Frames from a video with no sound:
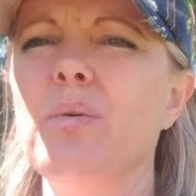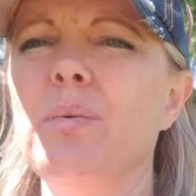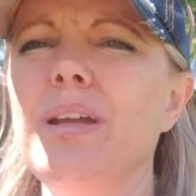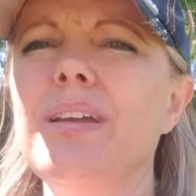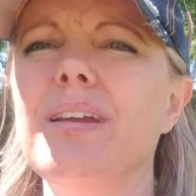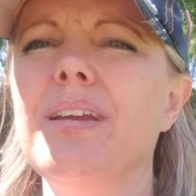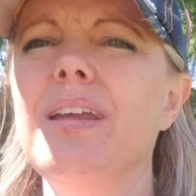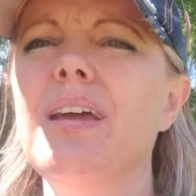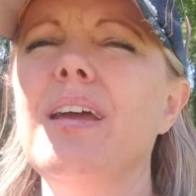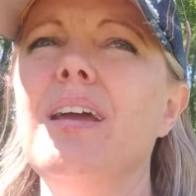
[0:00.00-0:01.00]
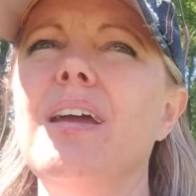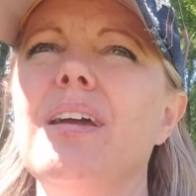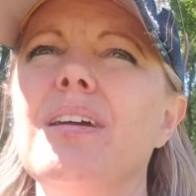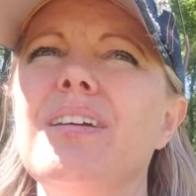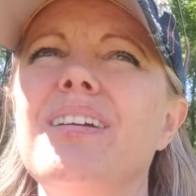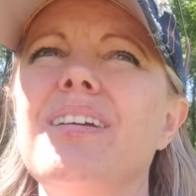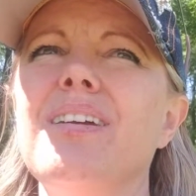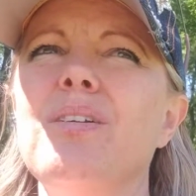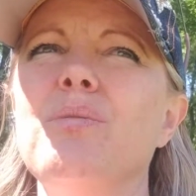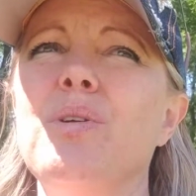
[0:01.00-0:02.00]
weekend,
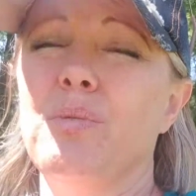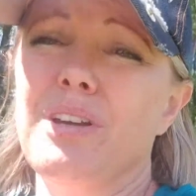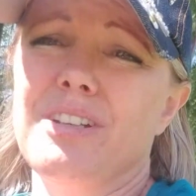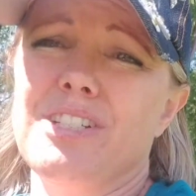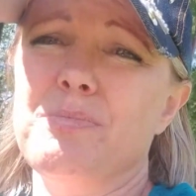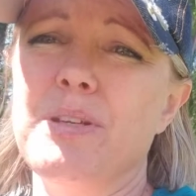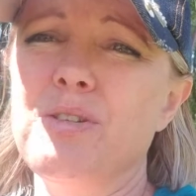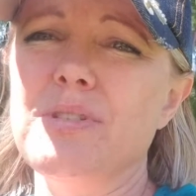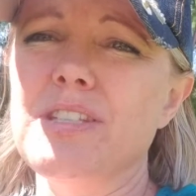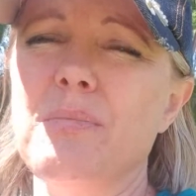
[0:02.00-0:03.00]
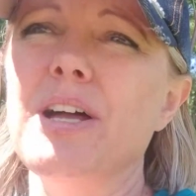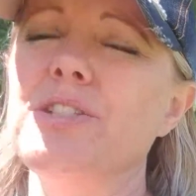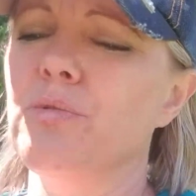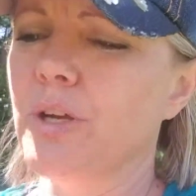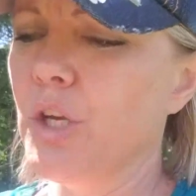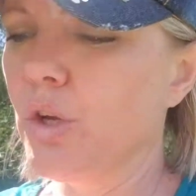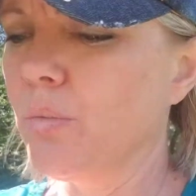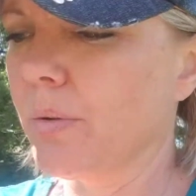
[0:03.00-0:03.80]
when we could have just been doing something else if we knew we